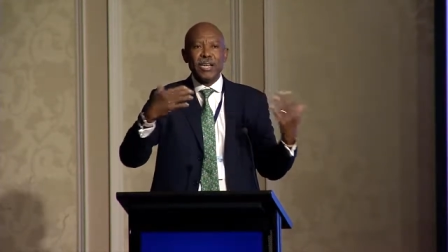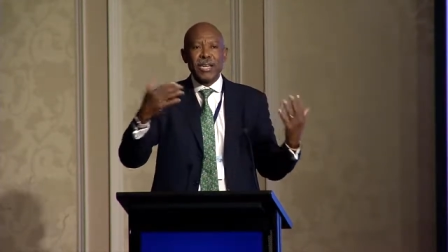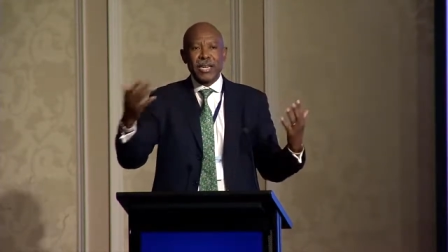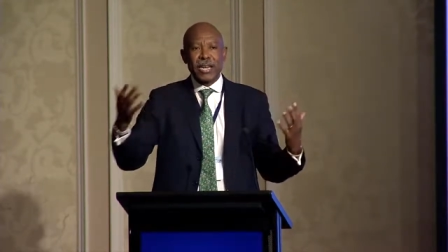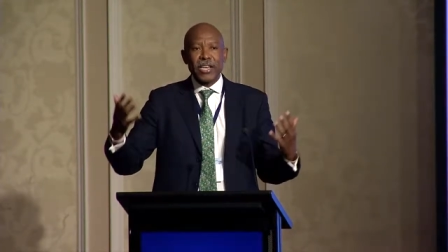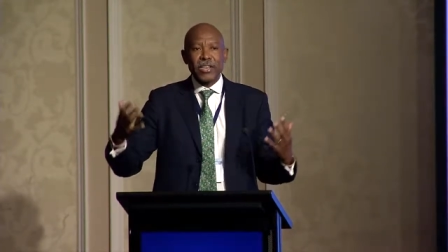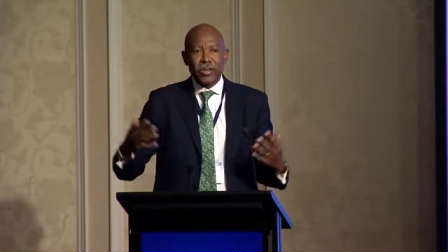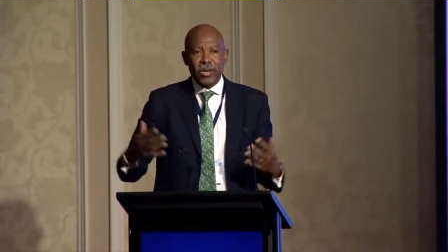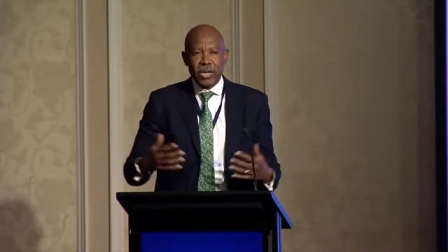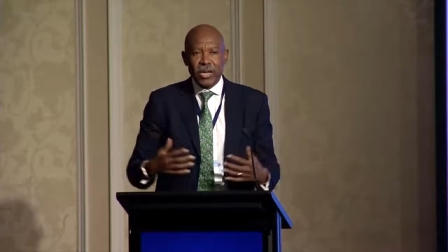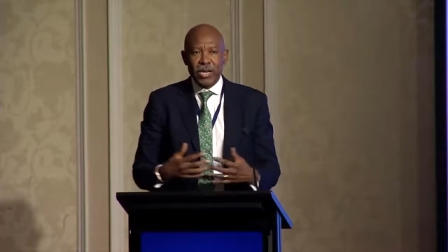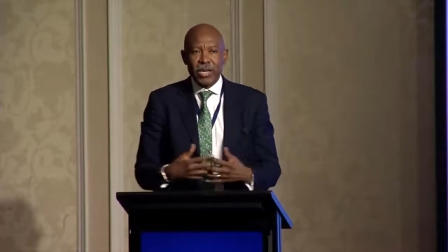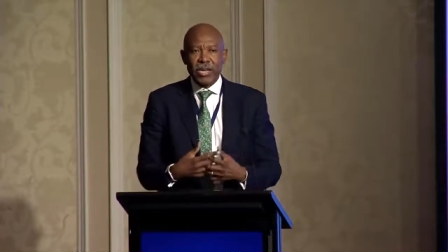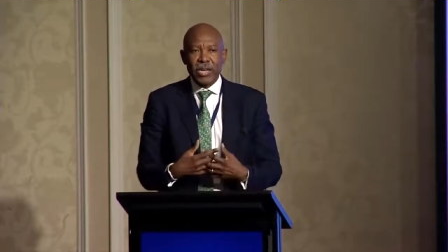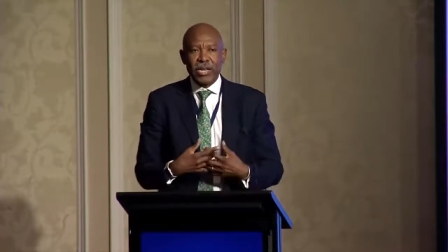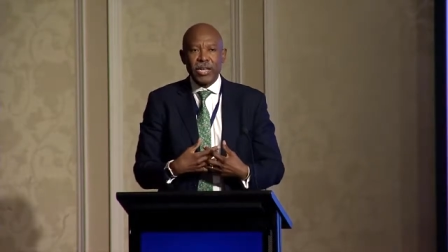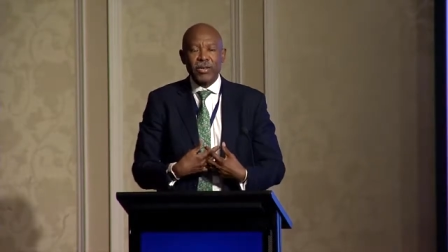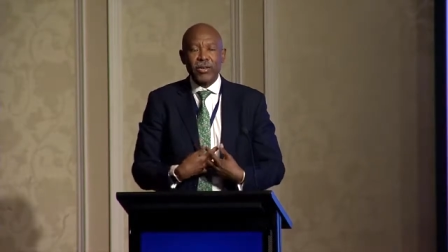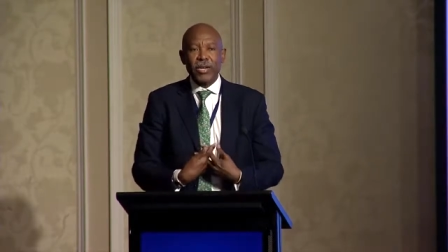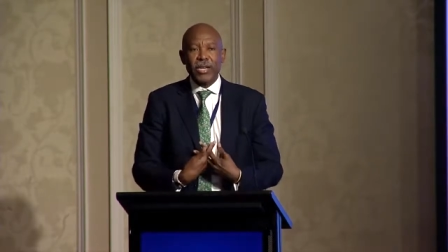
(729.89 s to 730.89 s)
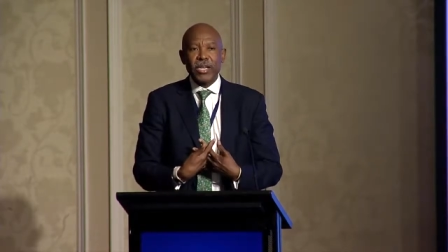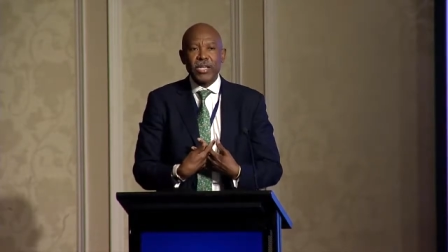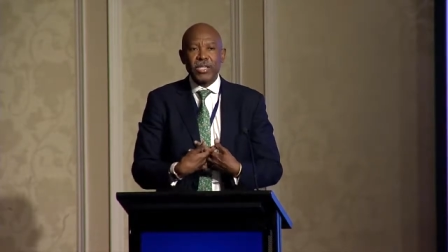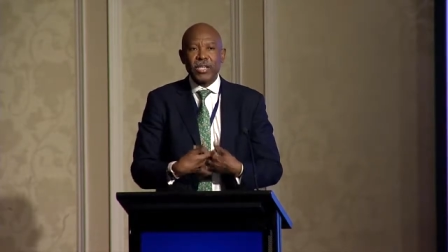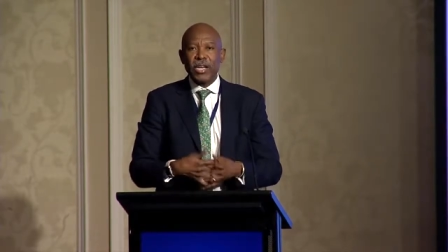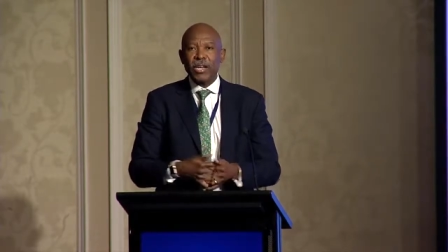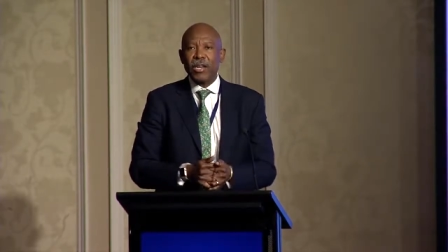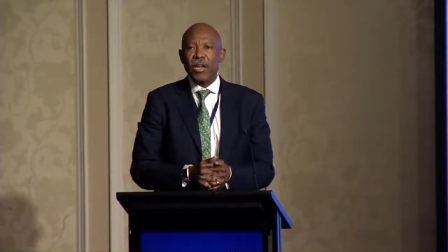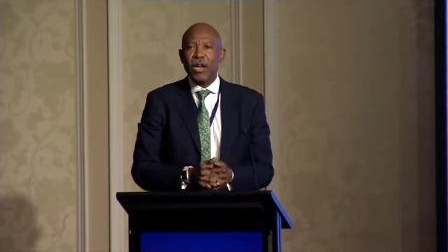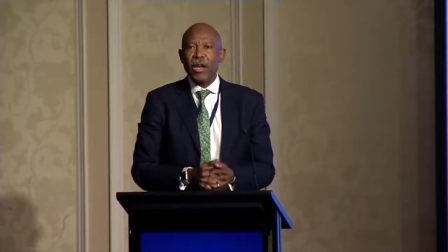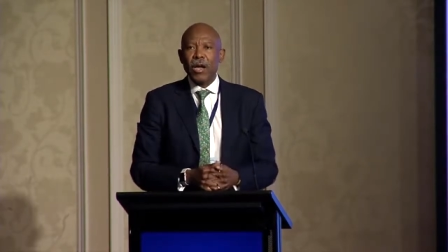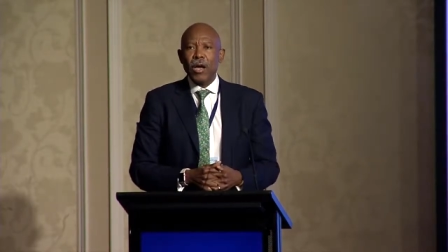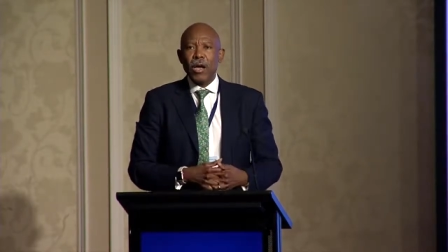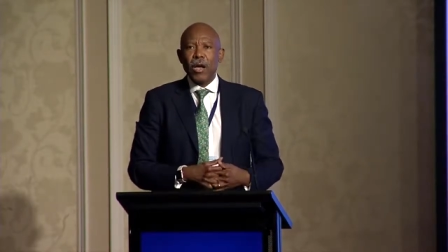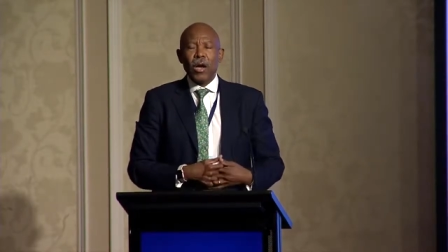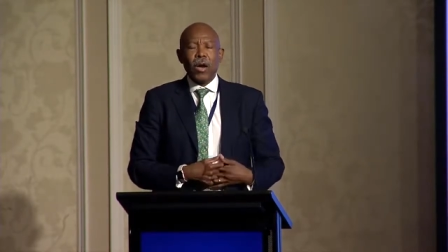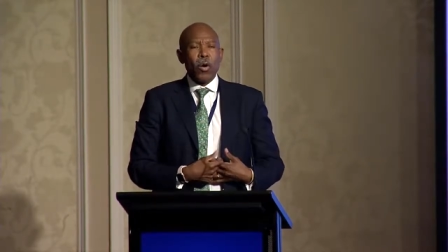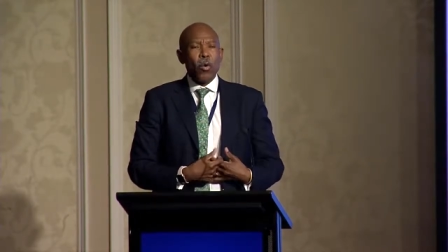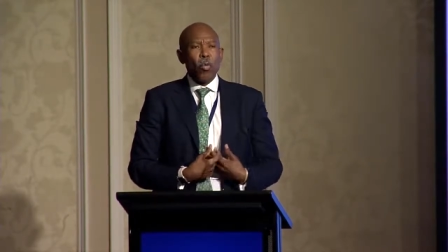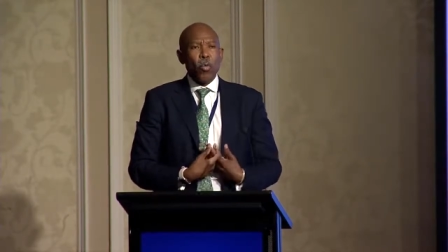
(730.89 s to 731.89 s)
regu in regulation.
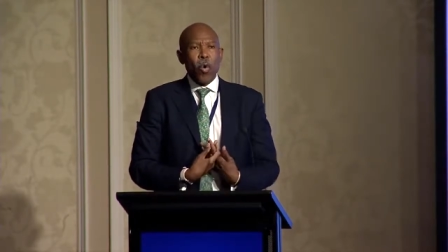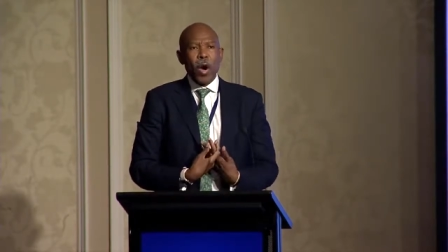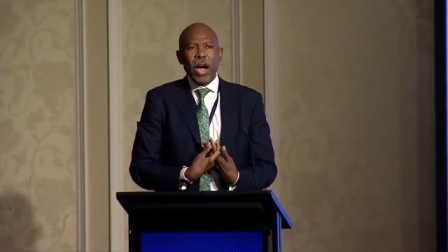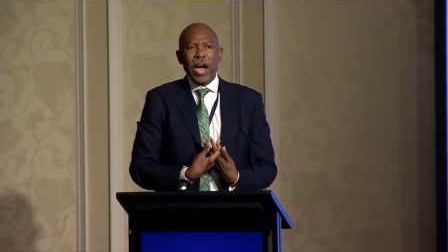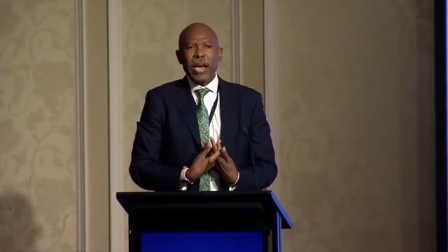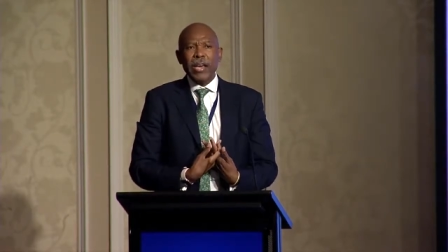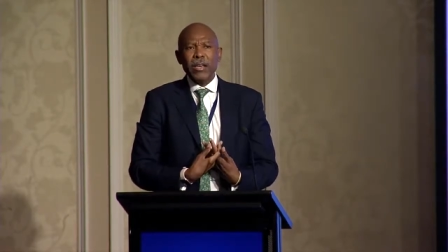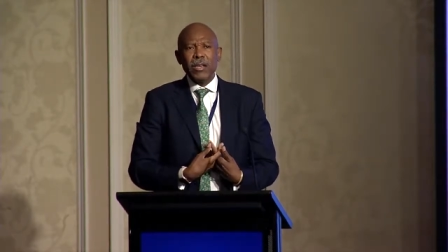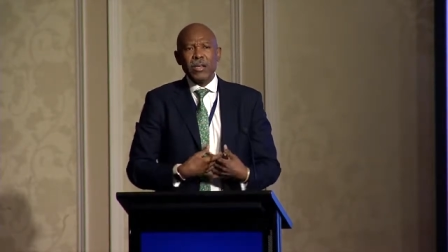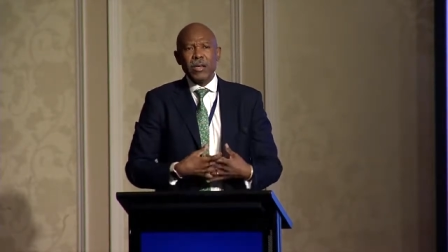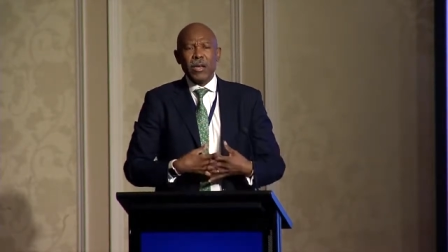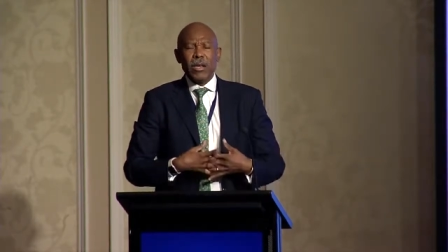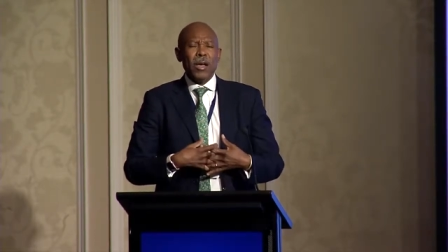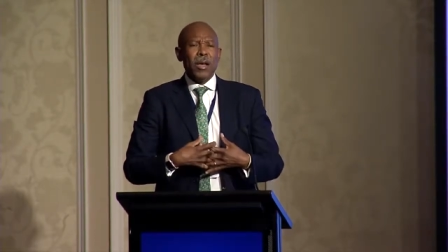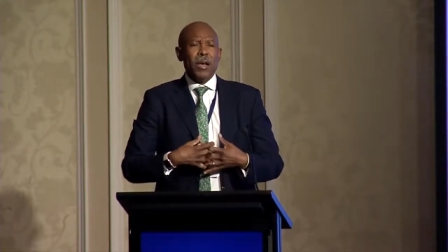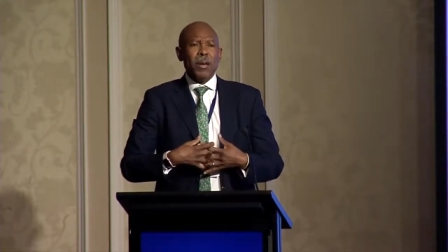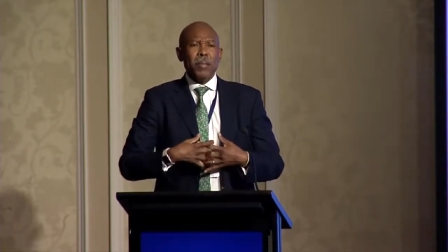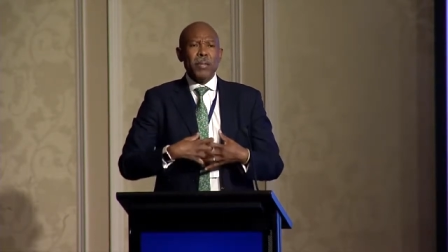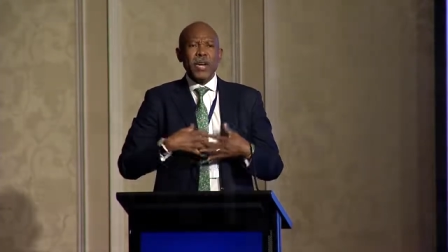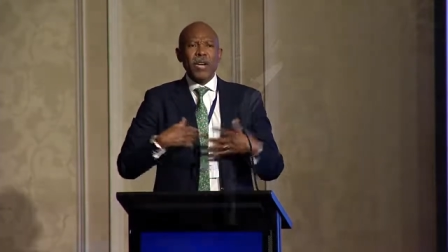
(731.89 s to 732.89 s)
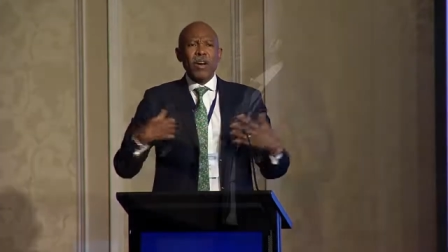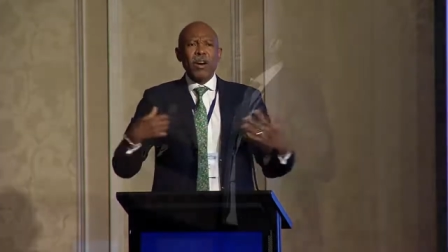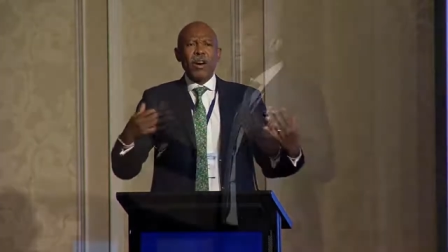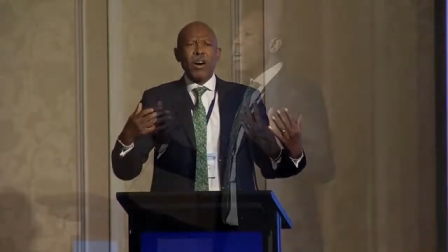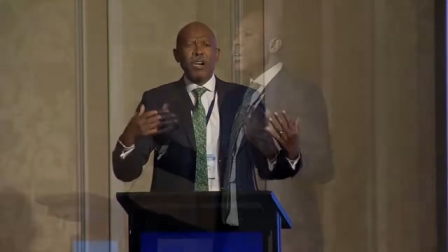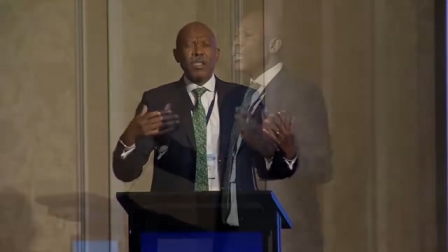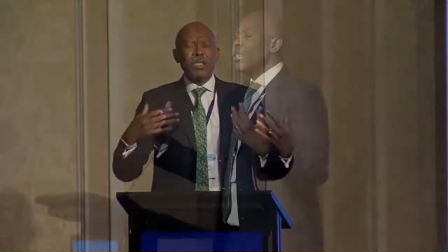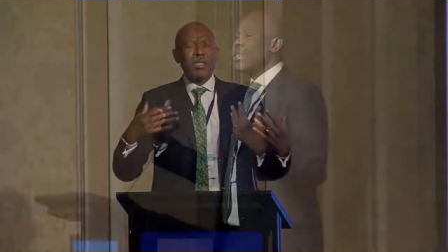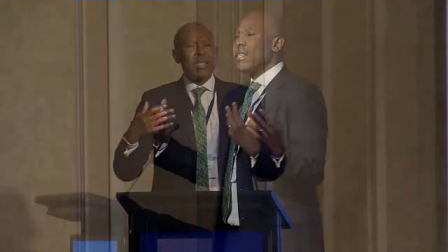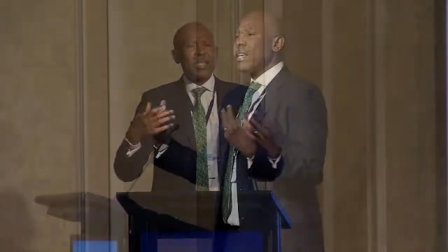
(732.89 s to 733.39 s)
Why? Because